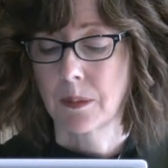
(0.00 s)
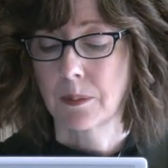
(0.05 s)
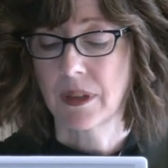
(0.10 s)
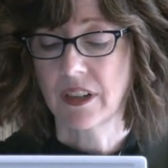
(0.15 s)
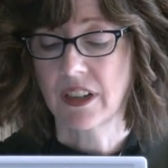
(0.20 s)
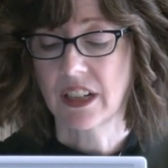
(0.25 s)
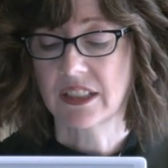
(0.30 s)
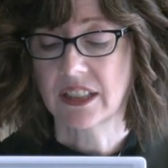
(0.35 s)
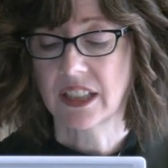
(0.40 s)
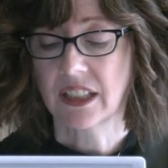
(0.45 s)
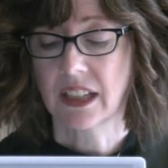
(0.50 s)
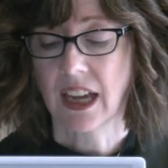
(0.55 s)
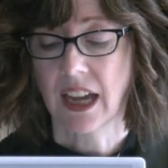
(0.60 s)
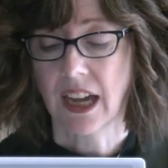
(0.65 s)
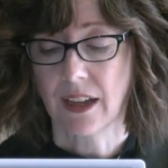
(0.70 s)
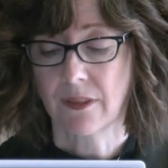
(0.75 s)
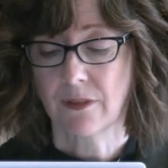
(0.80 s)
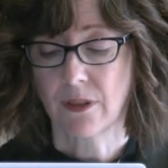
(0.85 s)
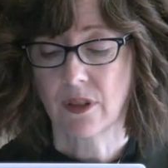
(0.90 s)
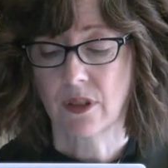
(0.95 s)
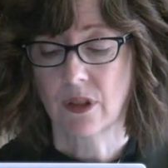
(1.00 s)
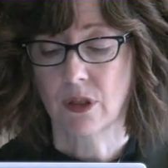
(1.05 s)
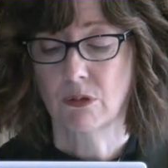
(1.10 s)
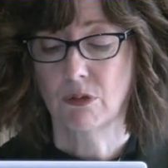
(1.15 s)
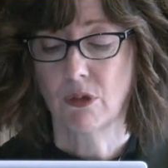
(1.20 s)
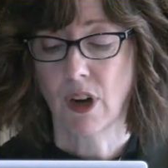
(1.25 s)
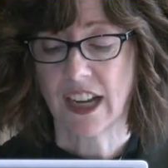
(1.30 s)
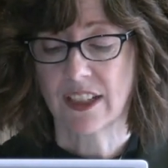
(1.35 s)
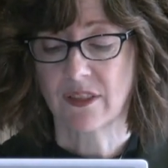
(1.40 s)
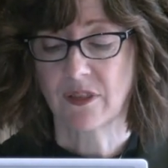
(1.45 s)
Merata
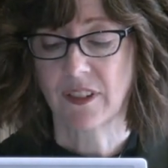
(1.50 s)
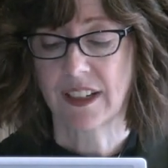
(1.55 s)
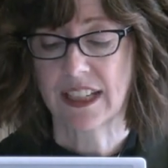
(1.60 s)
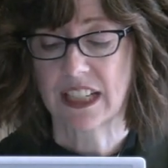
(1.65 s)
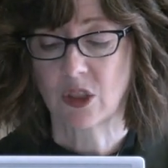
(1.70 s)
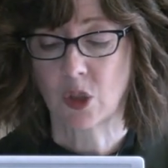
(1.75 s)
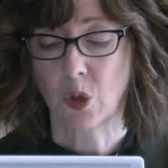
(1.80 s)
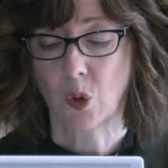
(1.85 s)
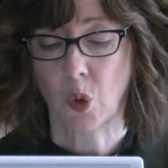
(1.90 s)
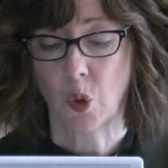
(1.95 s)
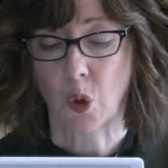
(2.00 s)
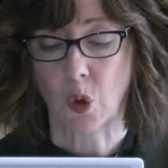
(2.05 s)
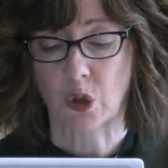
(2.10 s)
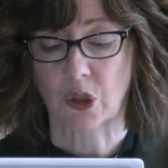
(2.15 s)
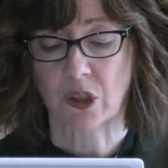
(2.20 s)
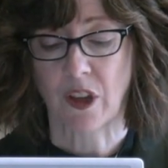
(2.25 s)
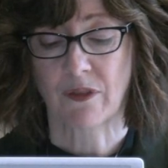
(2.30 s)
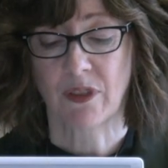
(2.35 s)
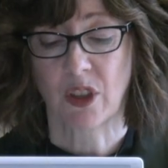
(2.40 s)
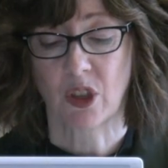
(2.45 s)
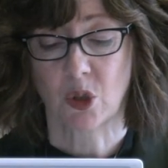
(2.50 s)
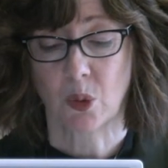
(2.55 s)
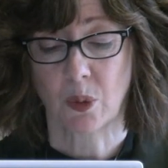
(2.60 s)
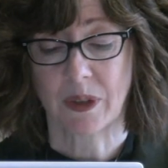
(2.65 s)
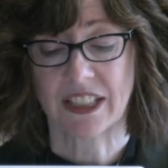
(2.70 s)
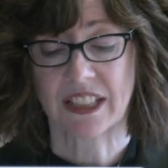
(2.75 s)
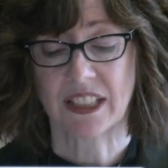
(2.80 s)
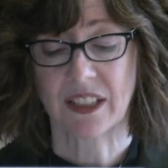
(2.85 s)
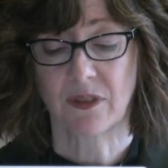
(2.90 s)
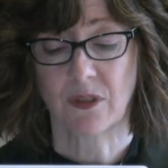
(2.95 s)
Kawharu rightfully talks of the
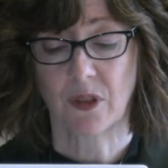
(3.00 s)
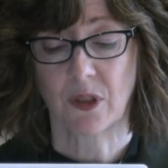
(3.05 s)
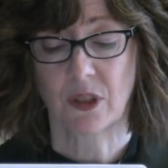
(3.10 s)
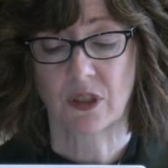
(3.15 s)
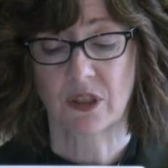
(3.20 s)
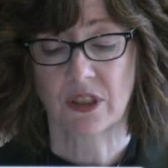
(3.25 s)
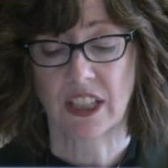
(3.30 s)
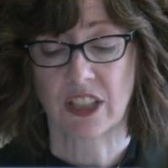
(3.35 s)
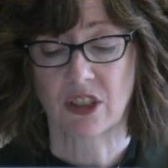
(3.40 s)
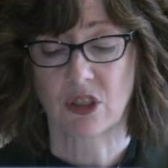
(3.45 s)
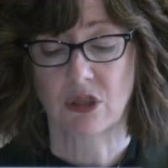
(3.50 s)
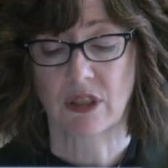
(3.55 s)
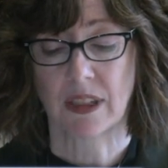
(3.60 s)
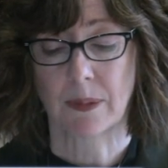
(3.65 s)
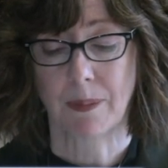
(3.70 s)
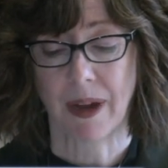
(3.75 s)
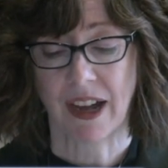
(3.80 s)
21st century